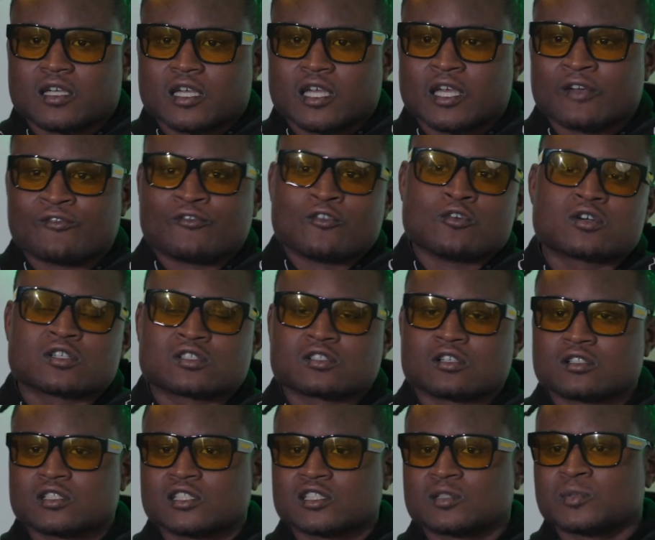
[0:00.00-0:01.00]
and focus
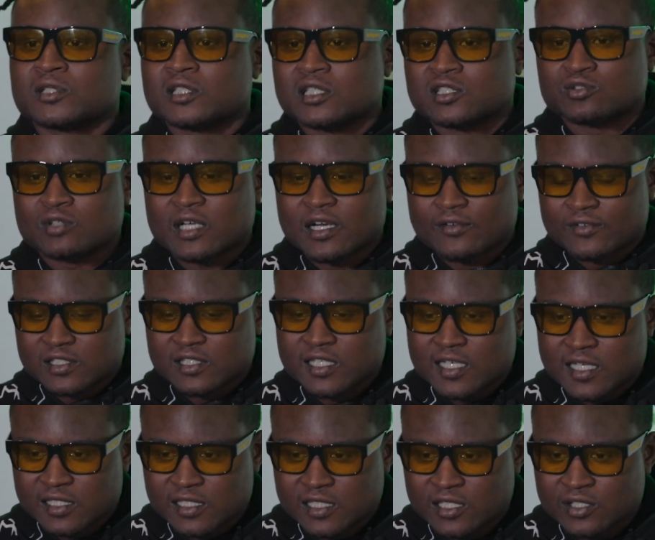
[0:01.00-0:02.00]
on this because you have a
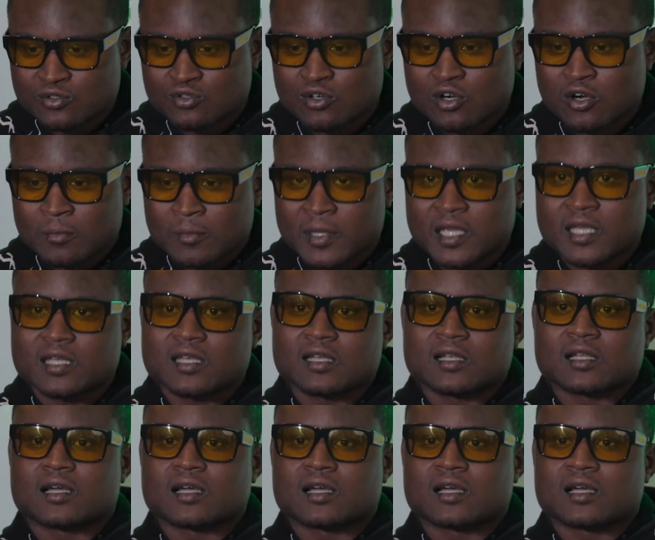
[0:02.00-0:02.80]
talent and you're gonna make it.